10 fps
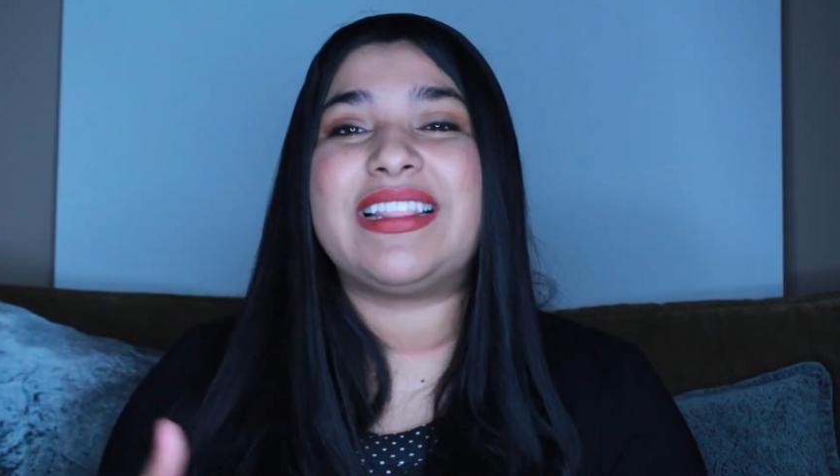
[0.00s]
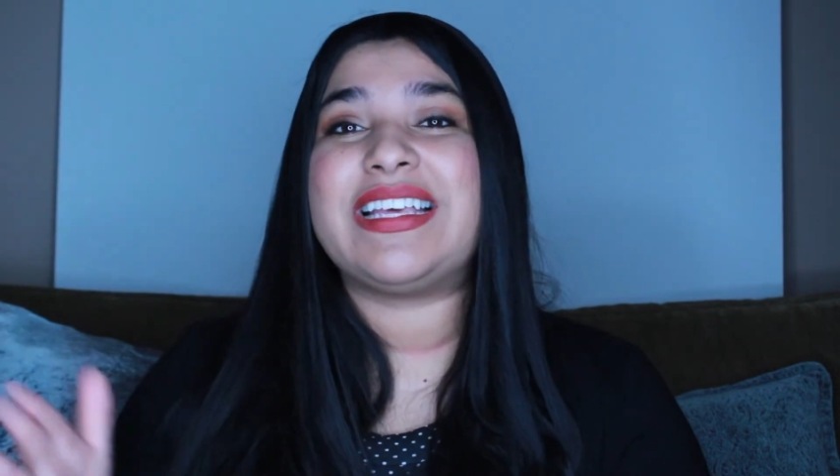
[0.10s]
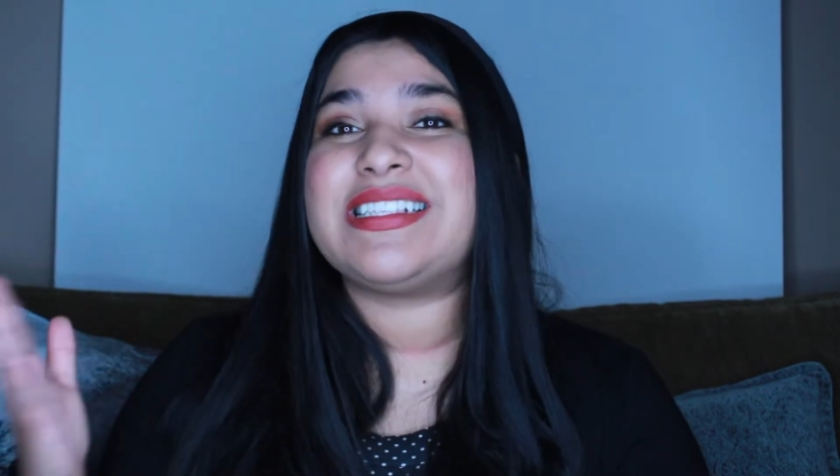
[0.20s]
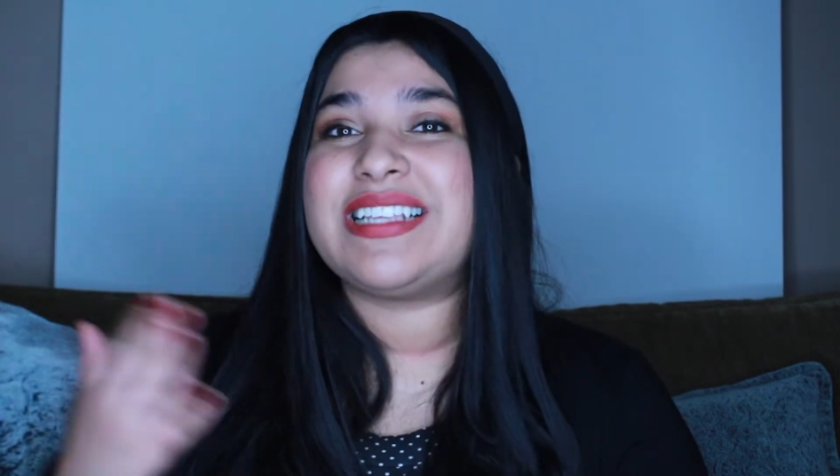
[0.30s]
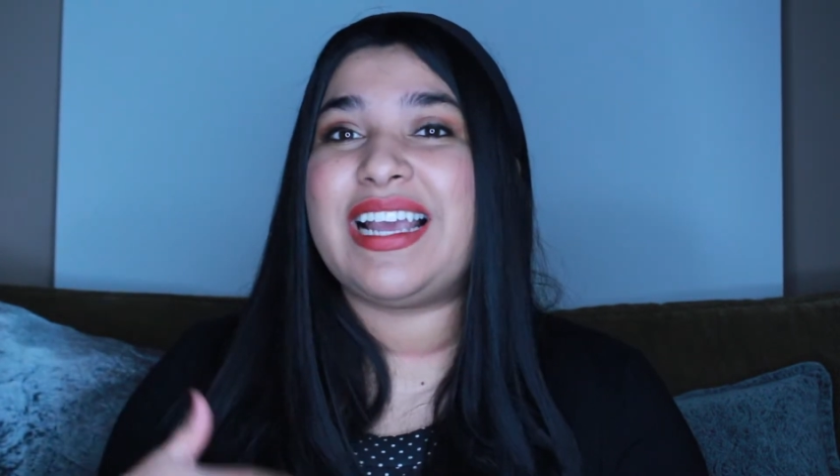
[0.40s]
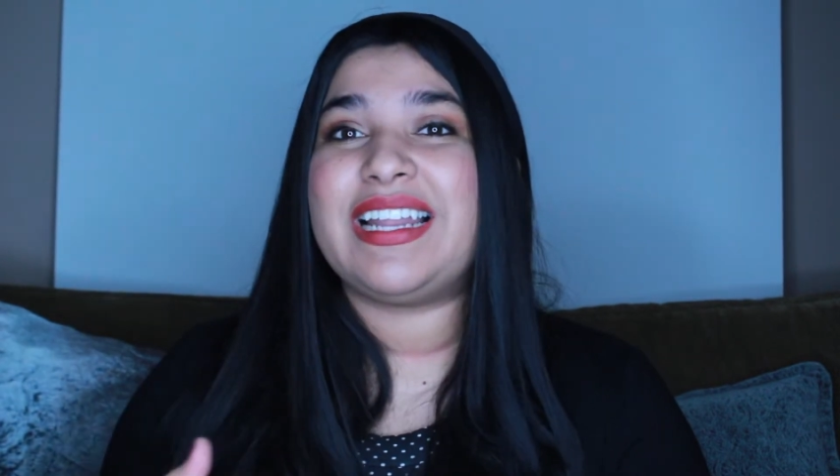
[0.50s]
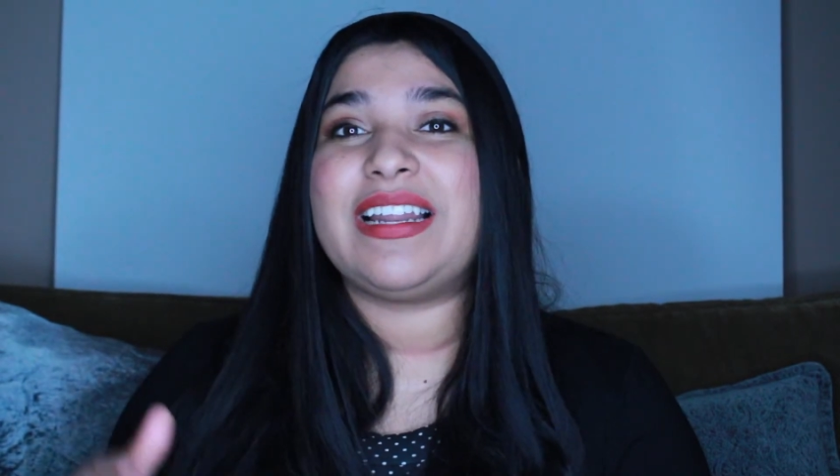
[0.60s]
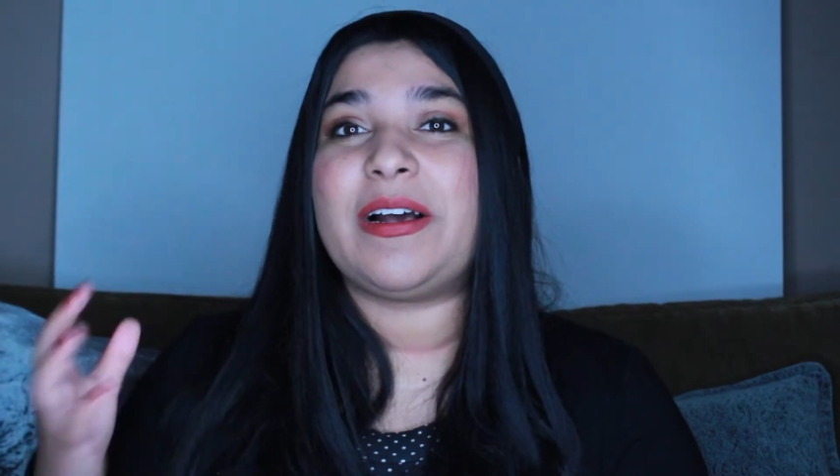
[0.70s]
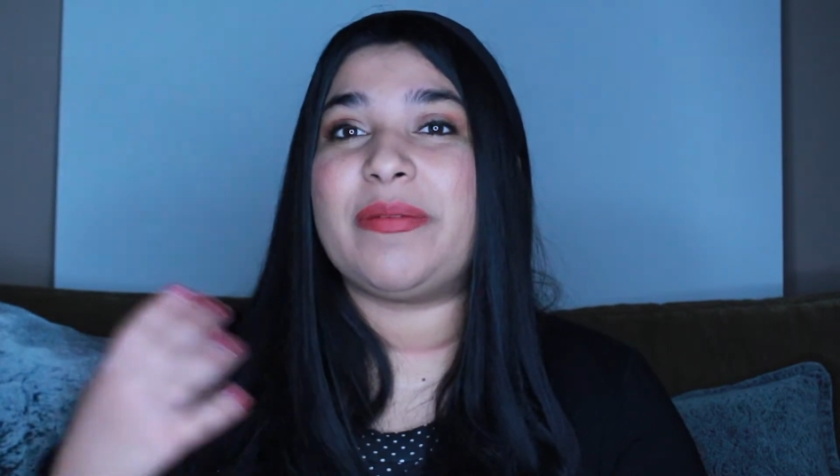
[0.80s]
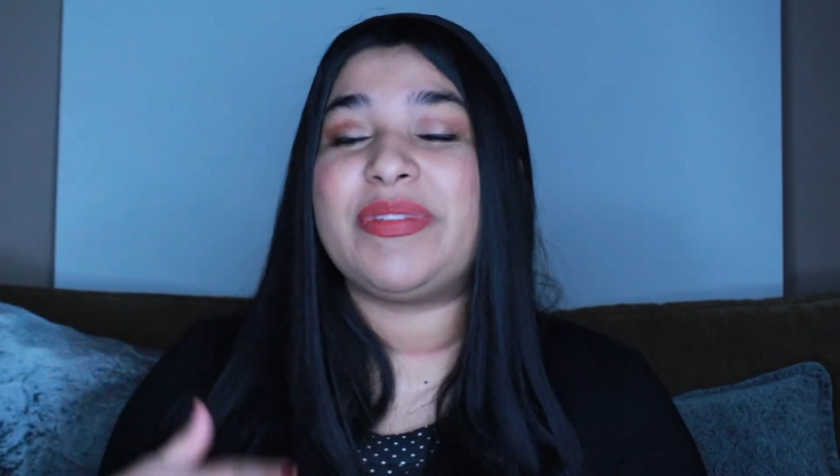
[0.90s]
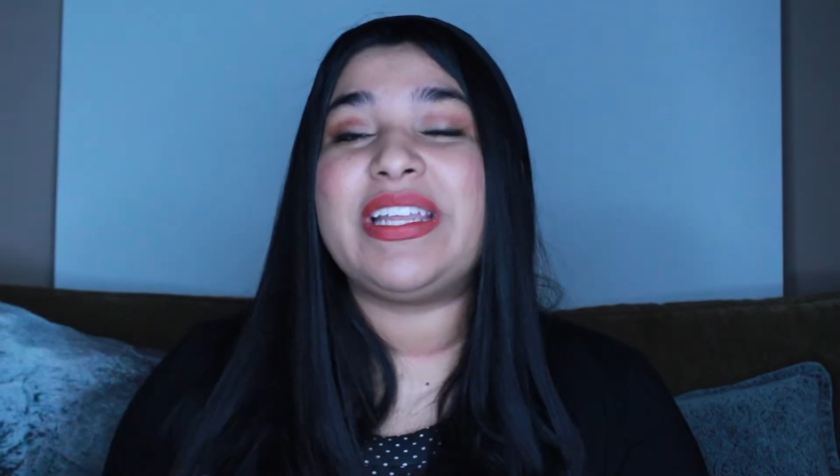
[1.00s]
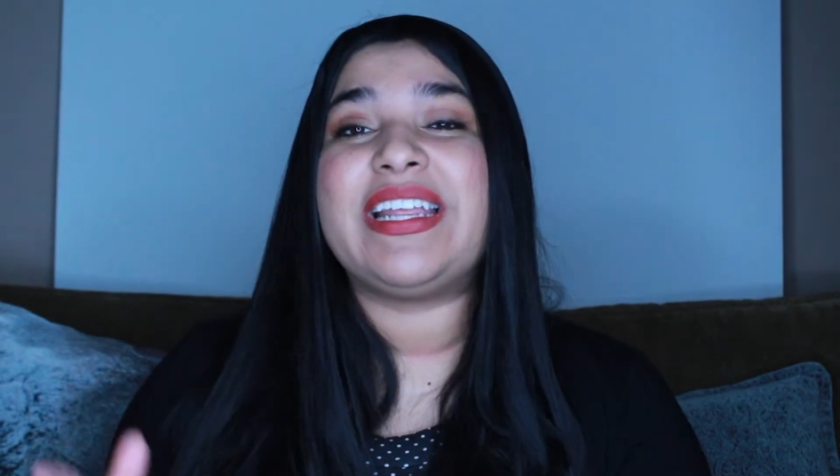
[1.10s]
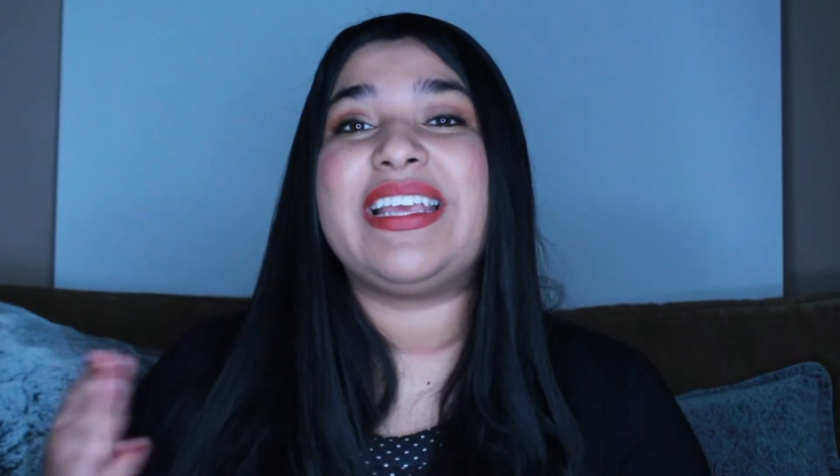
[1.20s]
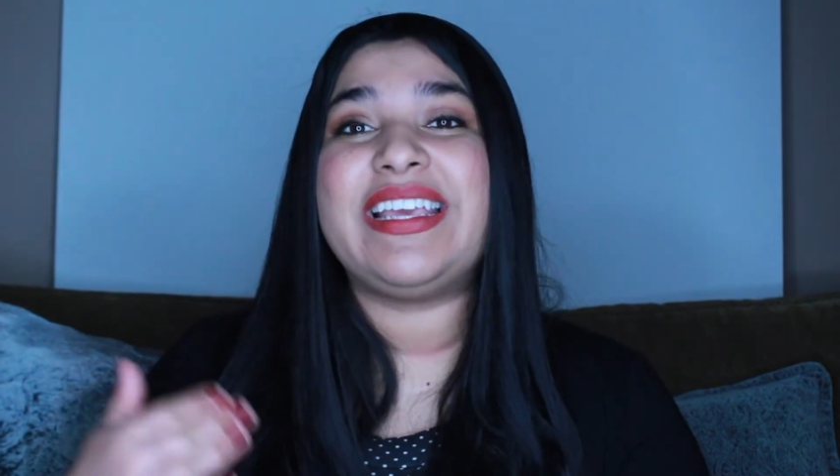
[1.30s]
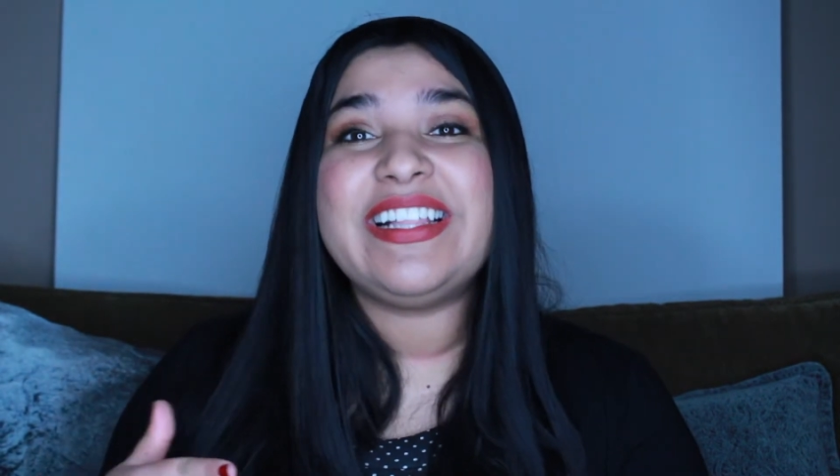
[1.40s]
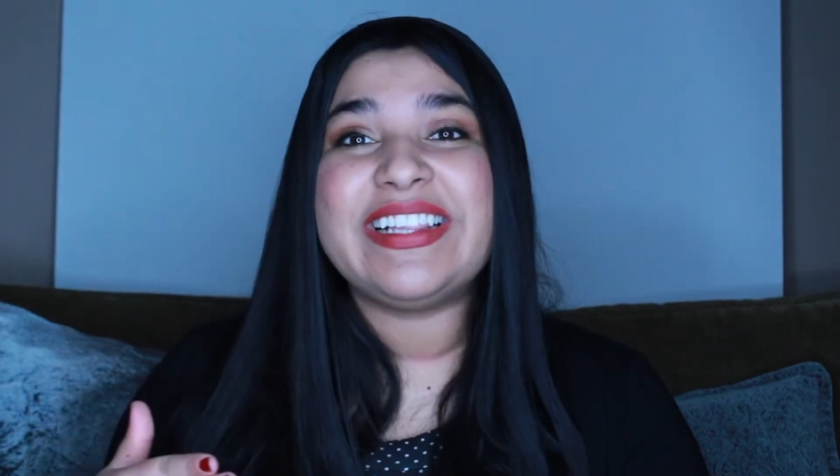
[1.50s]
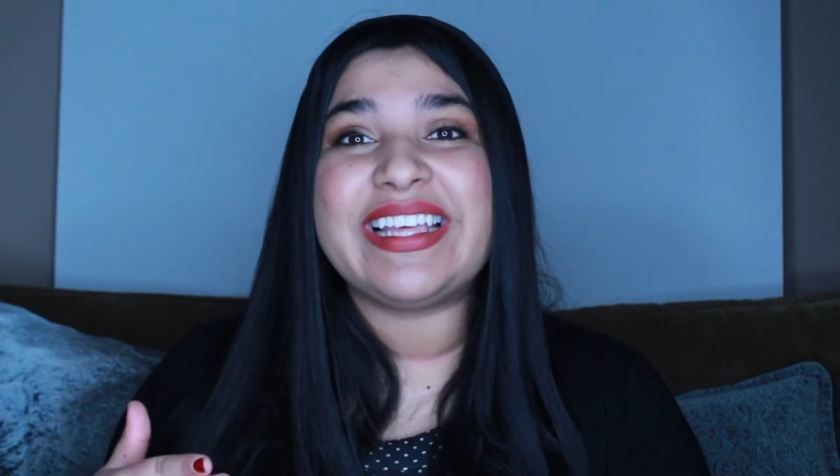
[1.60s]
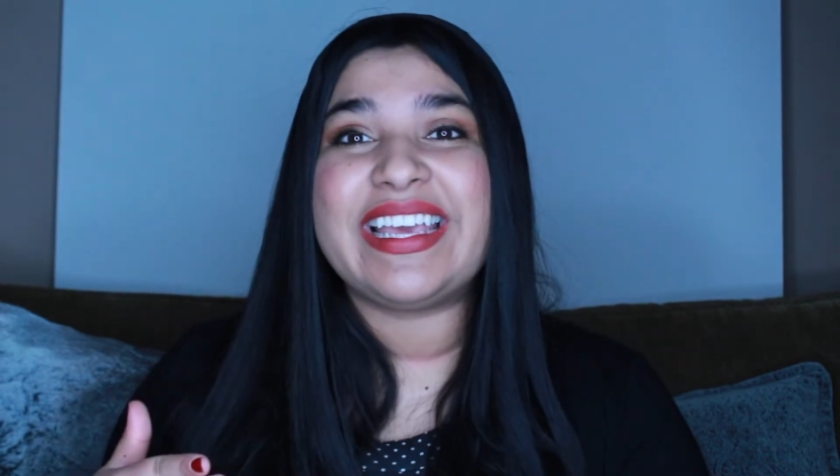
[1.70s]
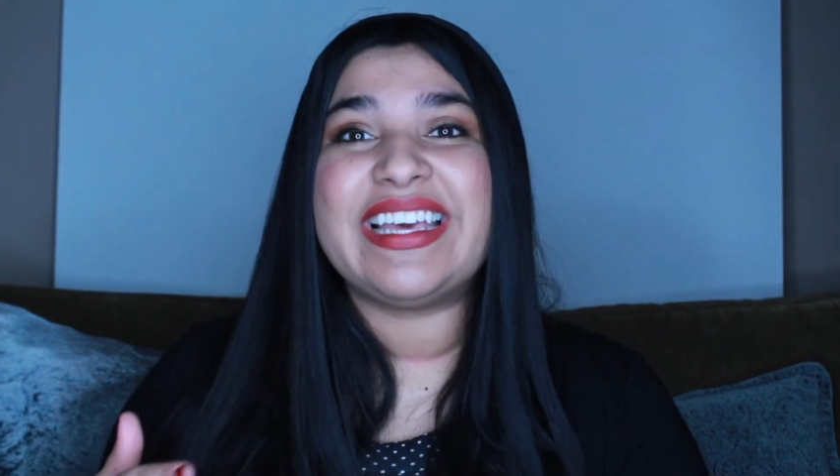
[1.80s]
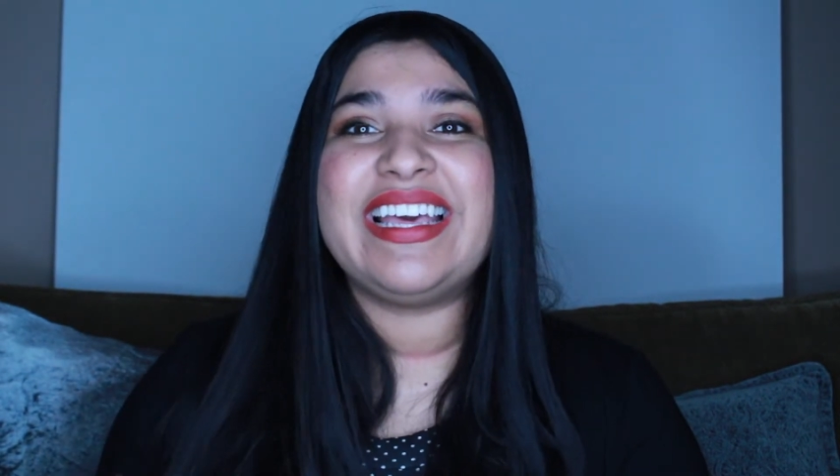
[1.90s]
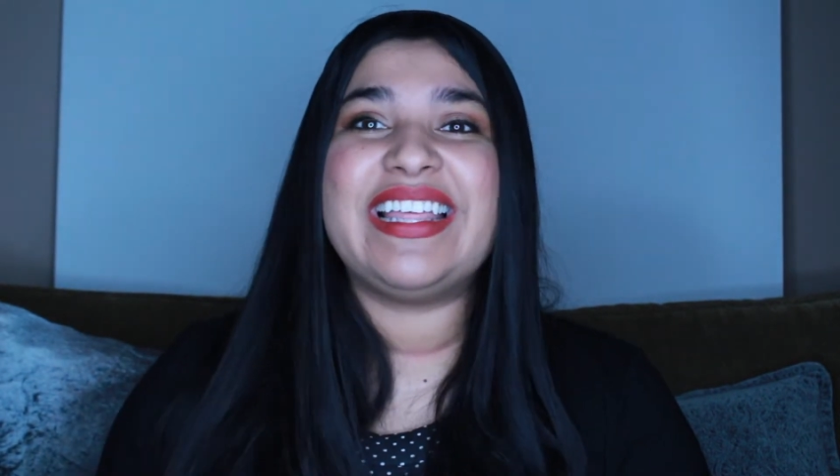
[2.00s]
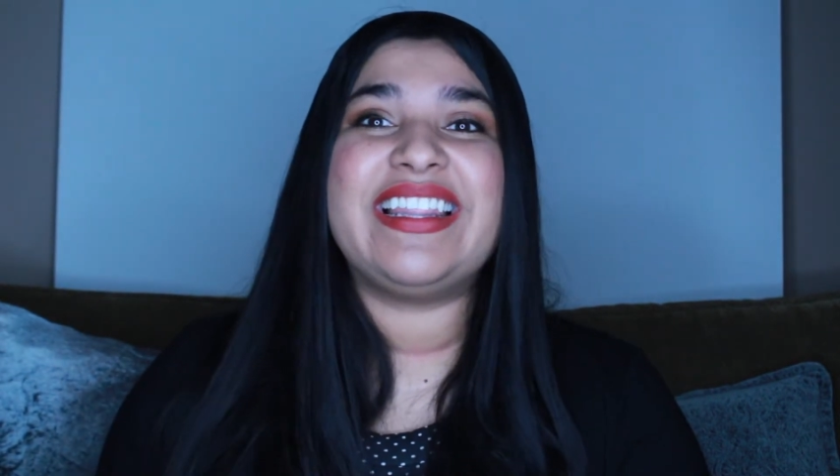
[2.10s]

things that needed healing,